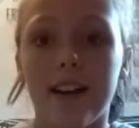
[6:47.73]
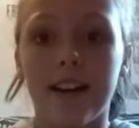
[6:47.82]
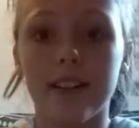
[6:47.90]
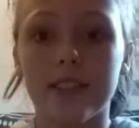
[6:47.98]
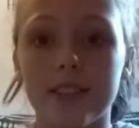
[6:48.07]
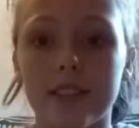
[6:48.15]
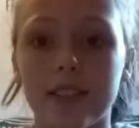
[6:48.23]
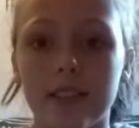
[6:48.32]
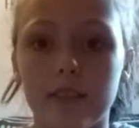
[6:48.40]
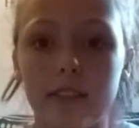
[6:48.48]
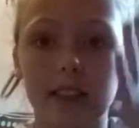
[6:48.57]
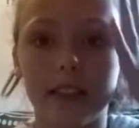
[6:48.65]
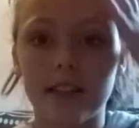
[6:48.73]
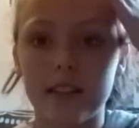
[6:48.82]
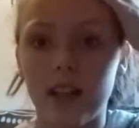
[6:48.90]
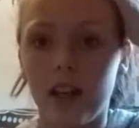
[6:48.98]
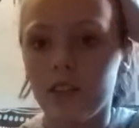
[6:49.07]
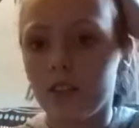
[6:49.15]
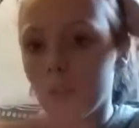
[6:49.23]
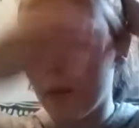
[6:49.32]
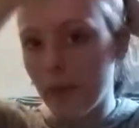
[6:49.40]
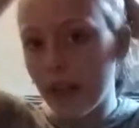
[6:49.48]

aren't really soft.